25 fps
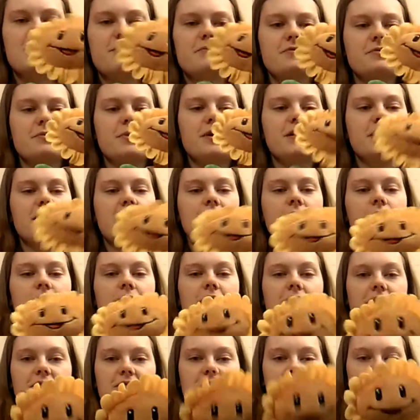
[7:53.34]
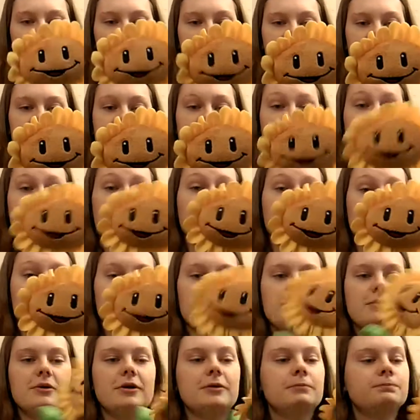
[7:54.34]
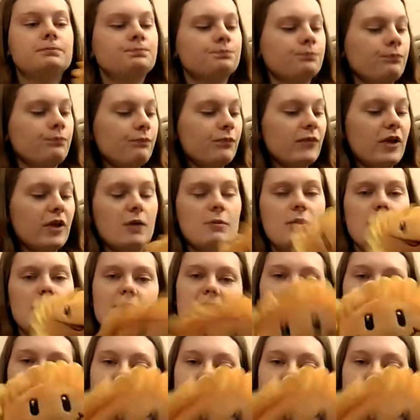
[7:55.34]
stuff as well now, but I've never seen any of it. But I'll maybe